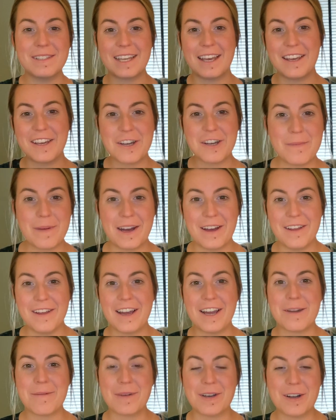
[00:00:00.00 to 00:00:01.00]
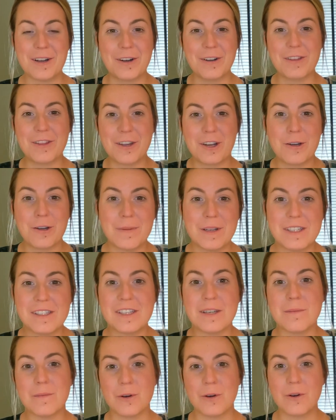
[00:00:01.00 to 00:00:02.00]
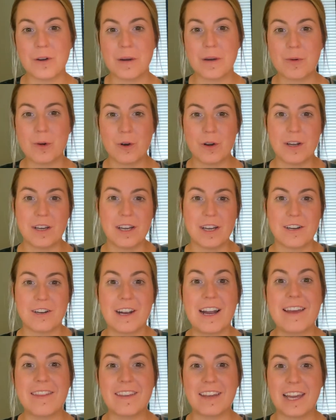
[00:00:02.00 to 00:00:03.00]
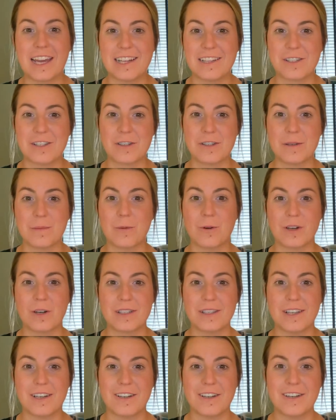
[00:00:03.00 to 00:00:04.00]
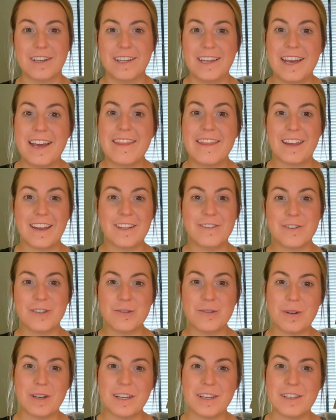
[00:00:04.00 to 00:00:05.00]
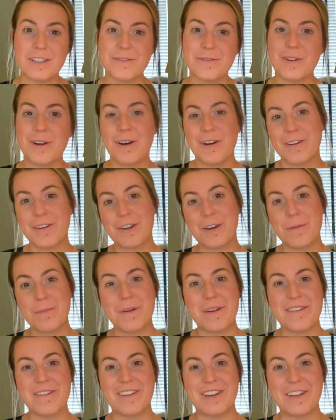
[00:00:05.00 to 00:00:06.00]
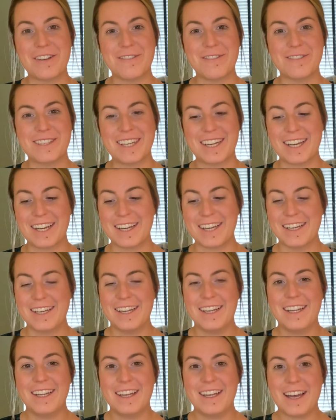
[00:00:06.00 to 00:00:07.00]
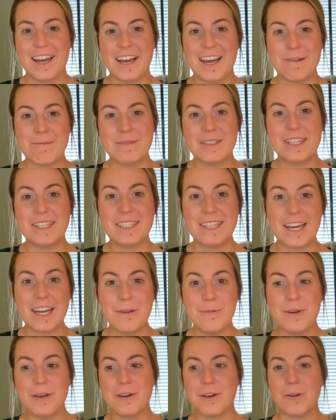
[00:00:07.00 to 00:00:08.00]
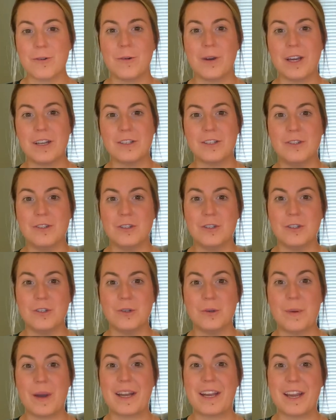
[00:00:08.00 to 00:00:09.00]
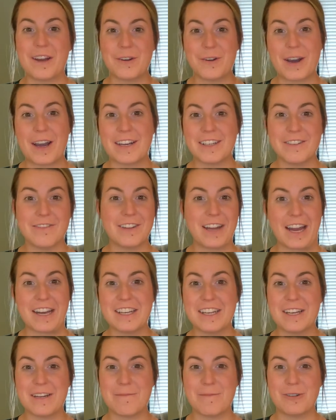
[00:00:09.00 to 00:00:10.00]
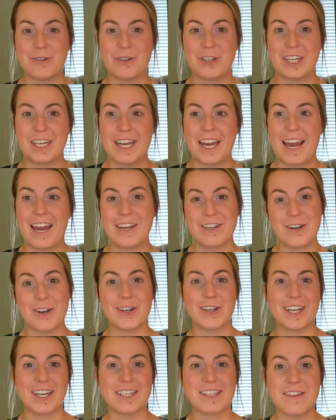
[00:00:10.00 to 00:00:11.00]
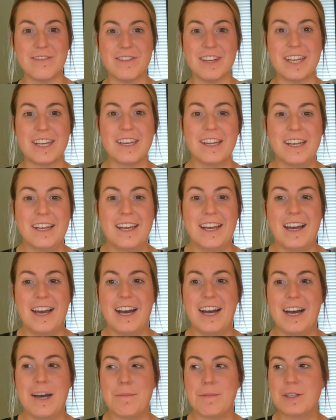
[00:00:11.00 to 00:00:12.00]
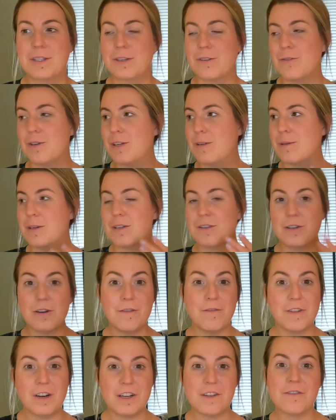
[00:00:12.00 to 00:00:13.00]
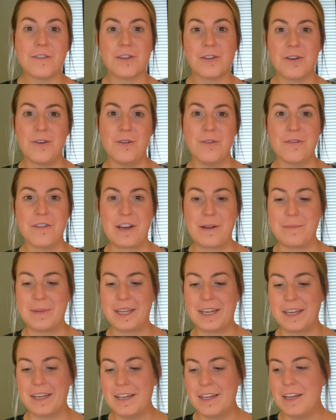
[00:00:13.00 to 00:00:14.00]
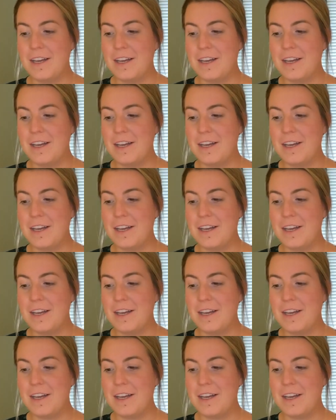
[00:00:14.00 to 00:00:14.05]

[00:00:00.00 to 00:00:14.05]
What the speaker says: Kelly Kopale. I'm an art therapist and program coordinator at the Cancer Support Center. Thanks for joining us for our art therapy video today. Today we are going to do an interactive guided imagery and art activity that's going to be so fun for the whole family.